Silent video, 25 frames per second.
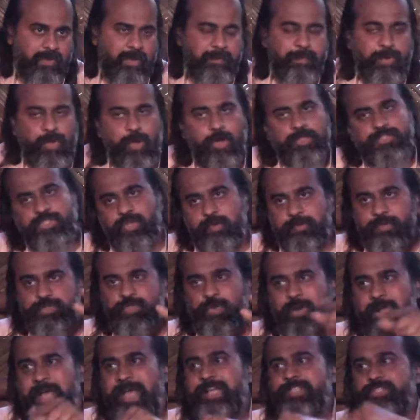Because you
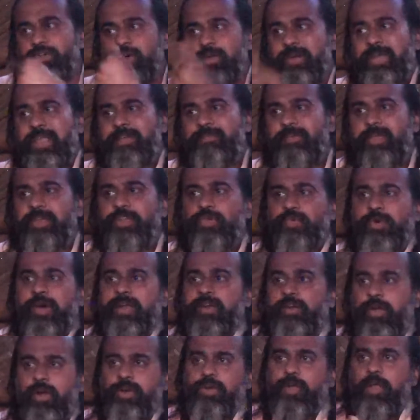visualize only when you
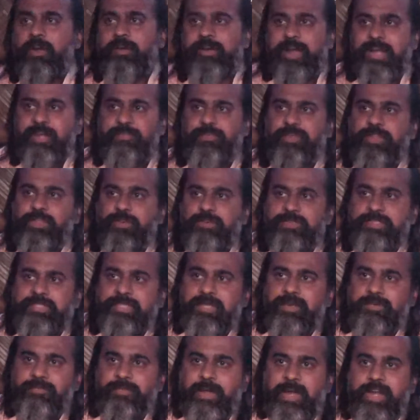are not alright with
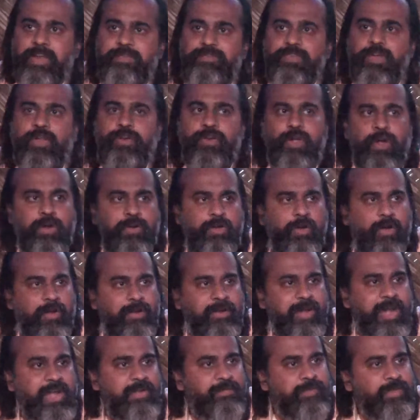yourself, and if you are not
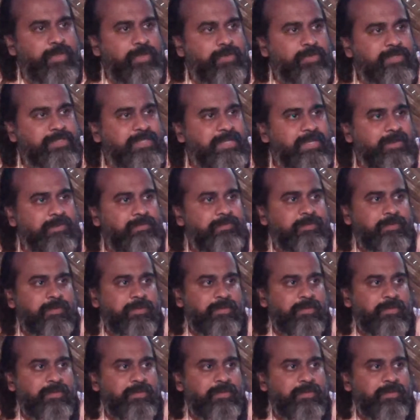alright with yourself,